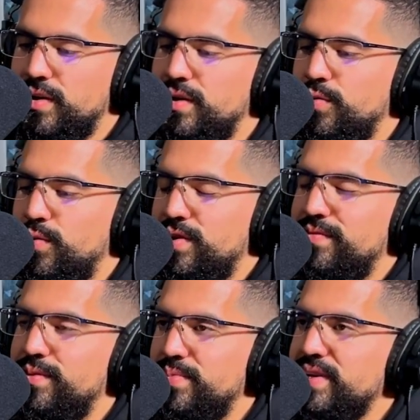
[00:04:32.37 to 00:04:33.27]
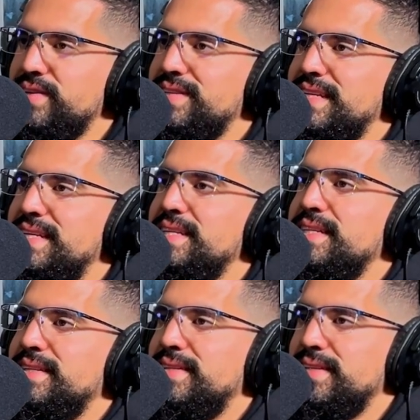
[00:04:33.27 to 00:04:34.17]
One of the biggest
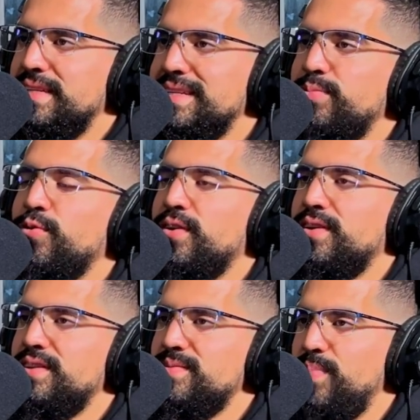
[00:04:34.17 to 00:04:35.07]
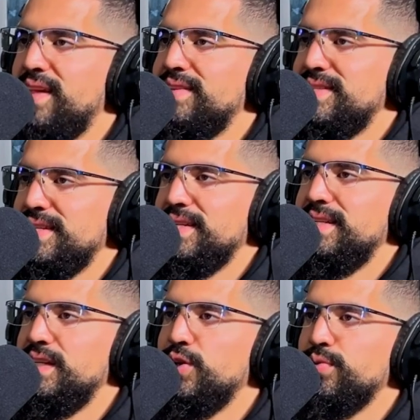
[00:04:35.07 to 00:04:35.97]
keys to teamwork is balancing
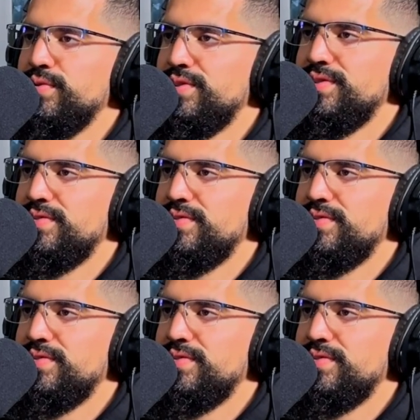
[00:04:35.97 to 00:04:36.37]
egos.